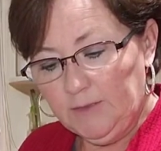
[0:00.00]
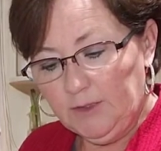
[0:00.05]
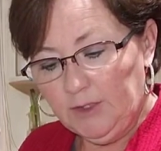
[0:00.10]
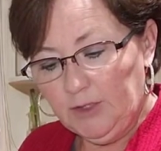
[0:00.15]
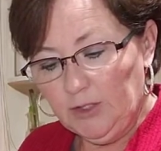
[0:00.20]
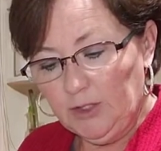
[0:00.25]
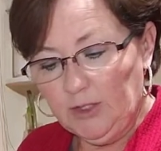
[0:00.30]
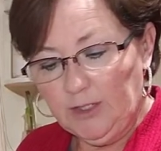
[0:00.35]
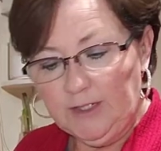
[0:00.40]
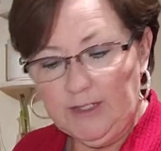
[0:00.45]

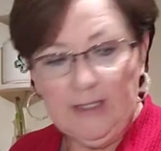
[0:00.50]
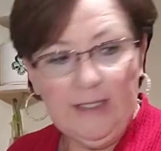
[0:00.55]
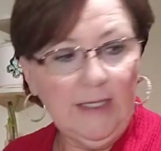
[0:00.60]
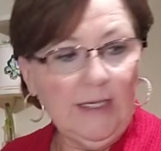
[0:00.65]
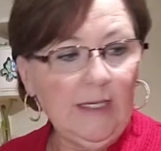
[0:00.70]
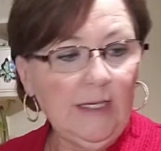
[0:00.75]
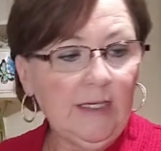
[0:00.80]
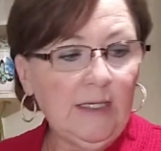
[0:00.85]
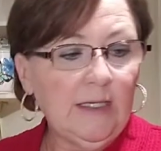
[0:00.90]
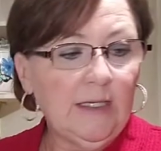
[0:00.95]
You're going to
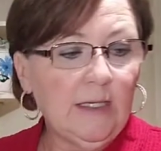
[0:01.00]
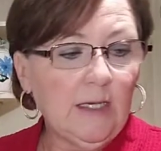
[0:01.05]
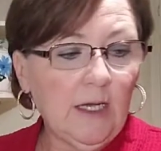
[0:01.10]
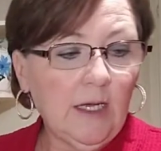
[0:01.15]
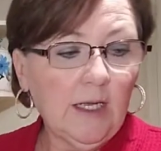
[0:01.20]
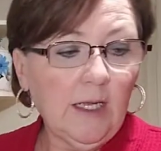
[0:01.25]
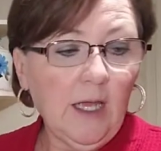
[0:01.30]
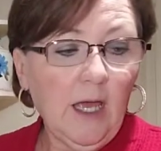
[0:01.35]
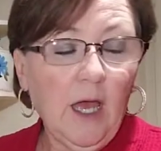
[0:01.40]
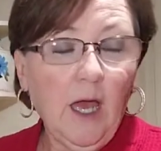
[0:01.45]
need
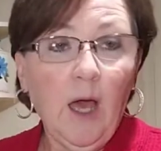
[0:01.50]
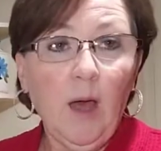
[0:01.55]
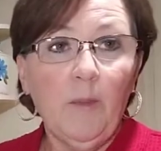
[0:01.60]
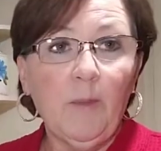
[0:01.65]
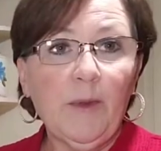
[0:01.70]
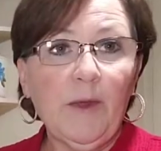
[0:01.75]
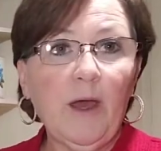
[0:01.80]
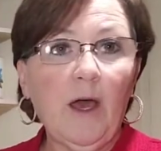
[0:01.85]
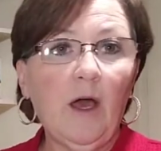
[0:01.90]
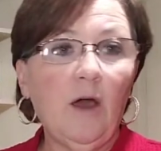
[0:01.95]
a cup
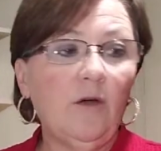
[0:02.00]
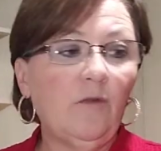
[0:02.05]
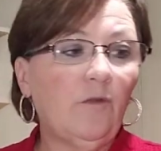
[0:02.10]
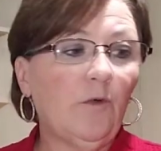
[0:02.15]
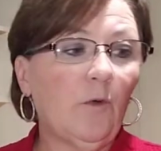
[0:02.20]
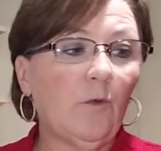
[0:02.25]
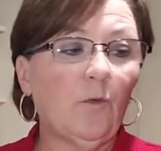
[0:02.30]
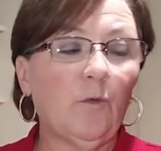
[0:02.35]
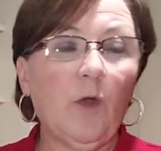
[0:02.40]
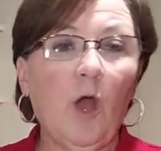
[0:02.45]

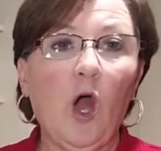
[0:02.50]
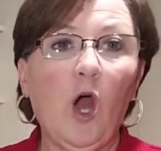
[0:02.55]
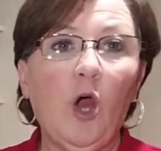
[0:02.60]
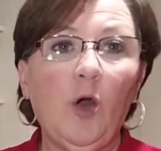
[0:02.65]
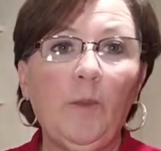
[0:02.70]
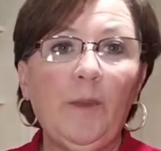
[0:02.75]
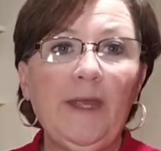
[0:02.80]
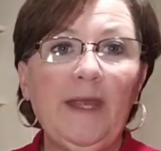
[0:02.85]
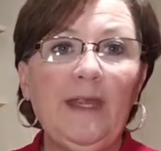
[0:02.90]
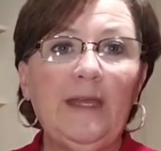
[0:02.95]
of
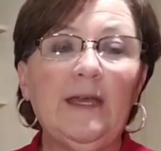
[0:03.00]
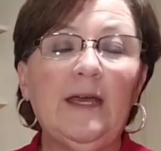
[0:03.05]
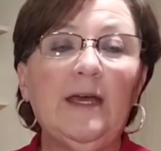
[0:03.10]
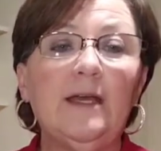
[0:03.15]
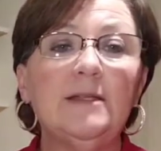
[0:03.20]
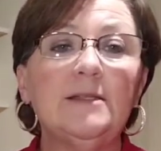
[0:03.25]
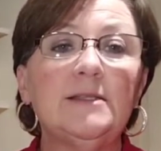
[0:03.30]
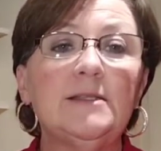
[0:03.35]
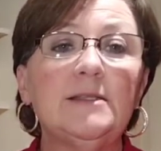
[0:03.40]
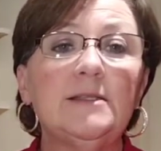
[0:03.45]
raw
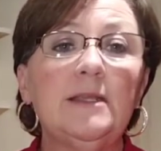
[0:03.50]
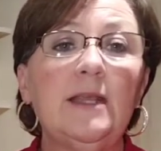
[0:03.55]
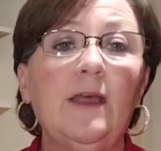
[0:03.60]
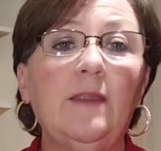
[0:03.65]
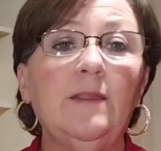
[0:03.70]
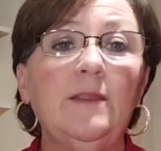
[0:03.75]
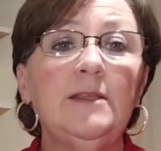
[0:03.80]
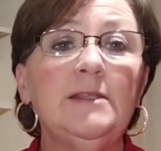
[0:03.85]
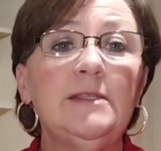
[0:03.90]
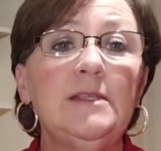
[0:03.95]
peanuts. Now
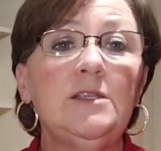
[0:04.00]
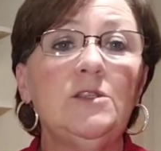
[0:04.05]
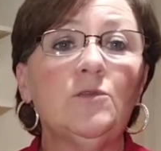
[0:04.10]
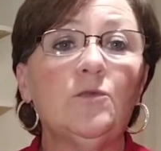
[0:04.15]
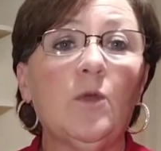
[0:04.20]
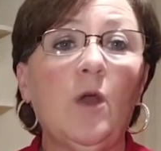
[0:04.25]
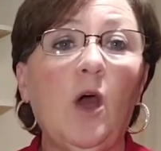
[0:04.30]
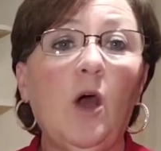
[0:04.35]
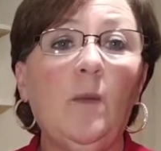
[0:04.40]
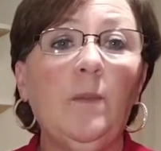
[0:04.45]
this is
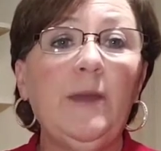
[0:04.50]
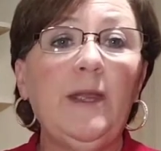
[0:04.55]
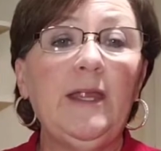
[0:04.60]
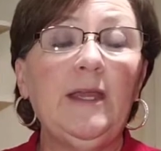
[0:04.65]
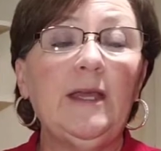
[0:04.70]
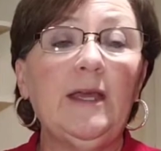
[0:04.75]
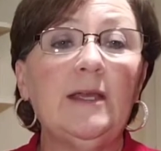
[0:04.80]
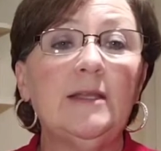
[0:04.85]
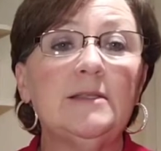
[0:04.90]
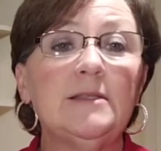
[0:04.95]
raw
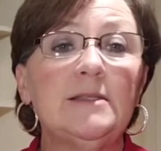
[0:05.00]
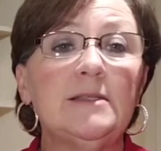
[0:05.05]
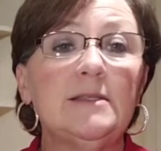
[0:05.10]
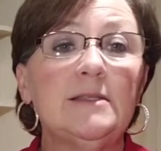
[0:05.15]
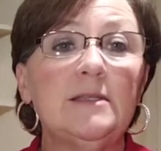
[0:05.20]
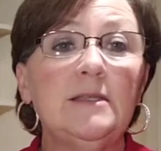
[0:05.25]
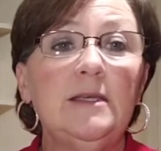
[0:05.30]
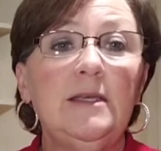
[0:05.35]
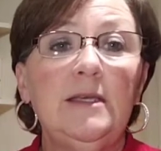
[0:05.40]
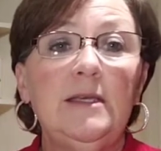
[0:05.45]

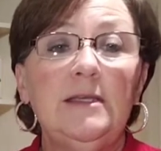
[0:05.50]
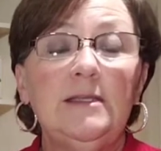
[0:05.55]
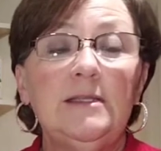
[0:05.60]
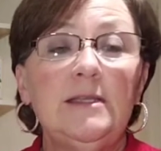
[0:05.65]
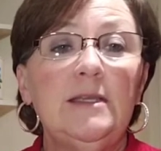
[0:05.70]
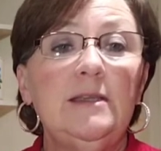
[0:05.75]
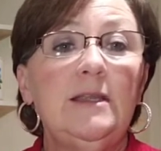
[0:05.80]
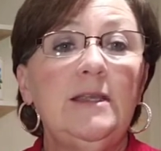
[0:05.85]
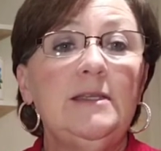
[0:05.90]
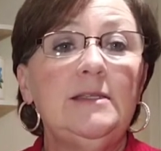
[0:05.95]
peanuts.
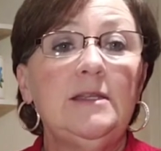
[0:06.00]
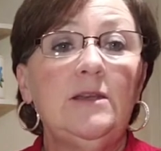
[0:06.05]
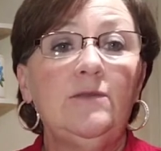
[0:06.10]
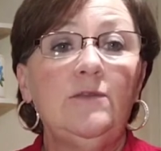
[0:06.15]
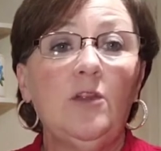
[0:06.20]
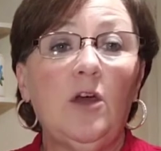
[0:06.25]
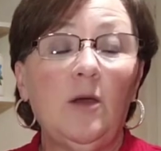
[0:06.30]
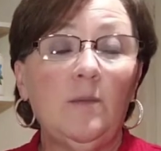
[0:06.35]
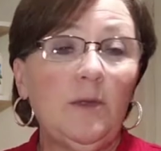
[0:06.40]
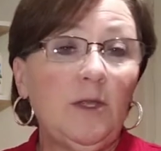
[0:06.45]
See, these
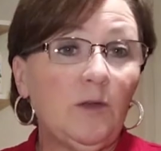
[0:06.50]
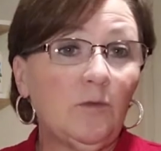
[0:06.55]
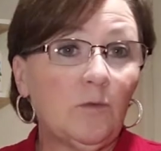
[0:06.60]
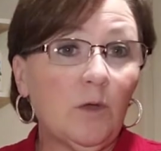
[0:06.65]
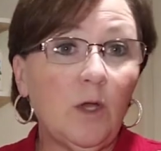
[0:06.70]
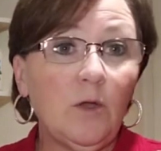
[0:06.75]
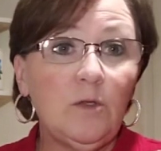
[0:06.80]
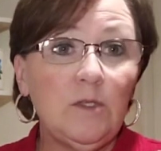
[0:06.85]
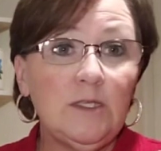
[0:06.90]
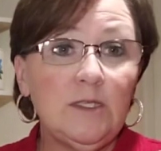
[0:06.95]
have not been
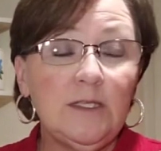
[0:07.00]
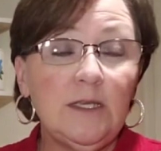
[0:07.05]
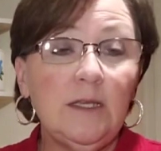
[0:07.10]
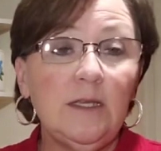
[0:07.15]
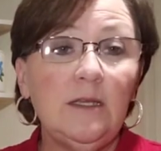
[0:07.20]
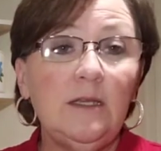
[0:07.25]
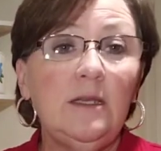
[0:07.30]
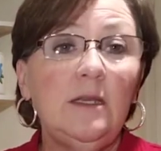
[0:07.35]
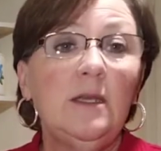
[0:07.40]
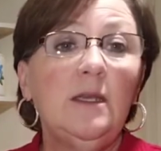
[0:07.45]

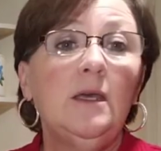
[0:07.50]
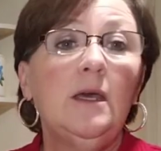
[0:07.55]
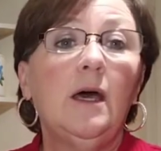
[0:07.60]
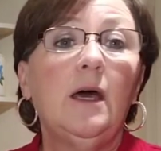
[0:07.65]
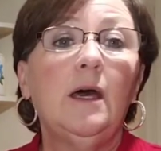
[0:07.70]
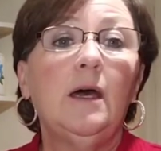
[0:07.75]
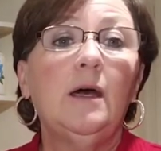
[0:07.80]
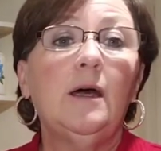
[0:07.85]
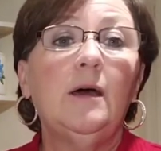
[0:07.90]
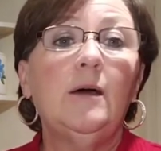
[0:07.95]
roasted.
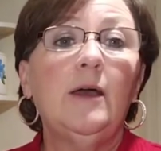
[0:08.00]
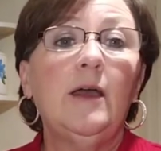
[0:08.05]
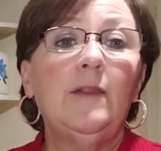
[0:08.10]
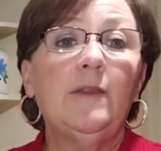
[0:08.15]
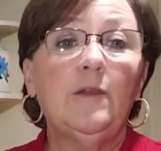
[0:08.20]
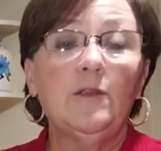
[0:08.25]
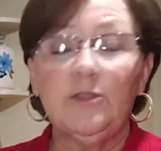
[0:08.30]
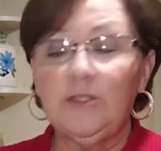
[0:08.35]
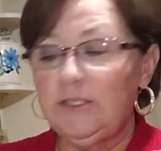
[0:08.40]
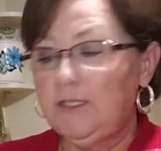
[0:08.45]

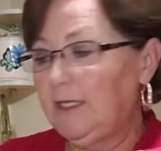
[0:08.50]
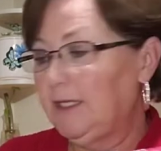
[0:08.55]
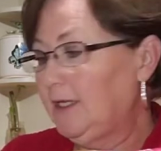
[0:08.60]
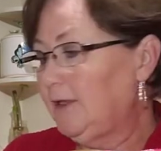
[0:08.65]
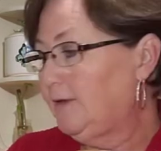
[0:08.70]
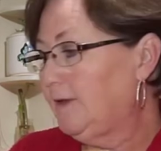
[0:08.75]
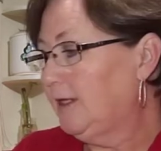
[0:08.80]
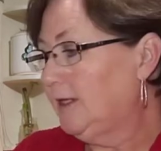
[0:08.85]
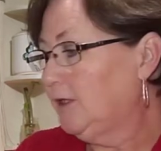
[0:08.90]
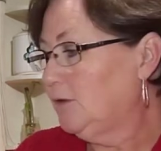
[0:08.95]
And they're still
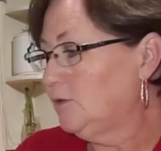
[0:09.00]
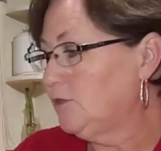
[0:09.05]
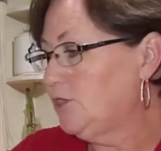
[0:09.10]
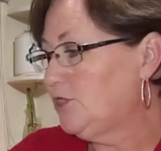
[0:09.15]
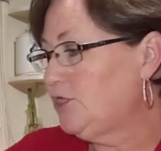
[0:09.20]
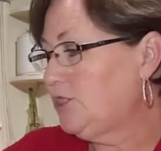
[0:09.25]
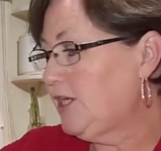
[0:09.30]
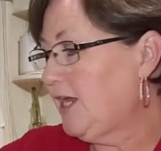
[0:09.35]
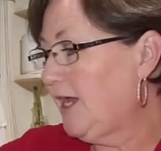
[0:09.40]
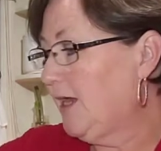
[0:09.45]
in the little
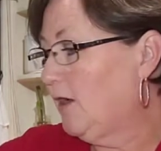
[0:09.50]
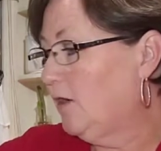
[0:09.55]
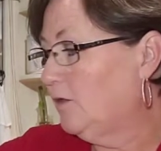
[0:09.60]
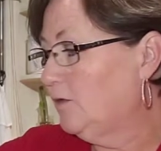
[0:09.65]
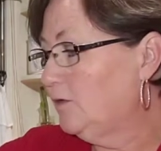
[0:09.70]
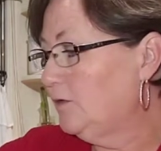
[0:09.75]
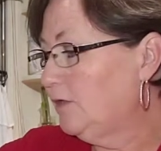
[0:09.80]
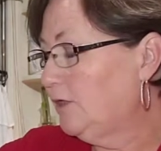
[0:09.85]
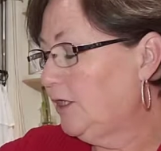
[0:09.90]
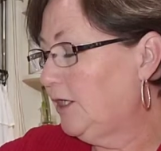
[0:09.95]

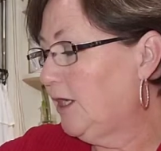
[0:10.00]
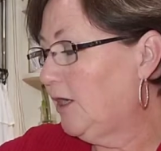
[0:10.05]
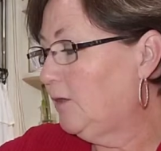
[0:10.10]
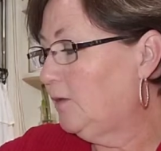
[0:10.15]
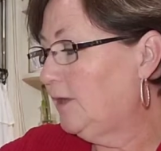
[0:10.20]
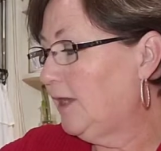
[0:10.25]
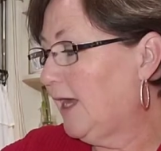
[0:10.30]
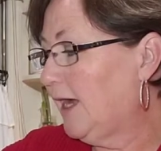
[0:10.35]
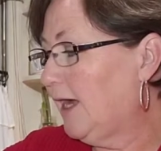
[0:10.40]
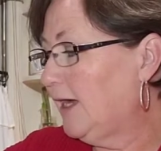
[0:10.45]
shell,
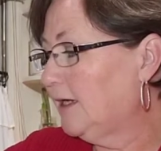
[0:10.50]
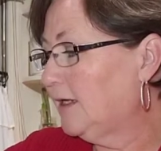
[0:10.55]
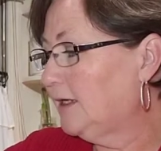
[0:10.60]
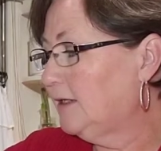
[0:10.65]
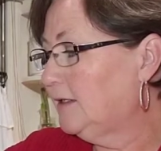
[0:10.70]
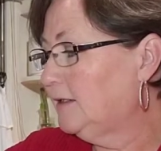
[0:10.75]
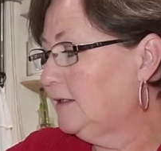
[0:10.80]
like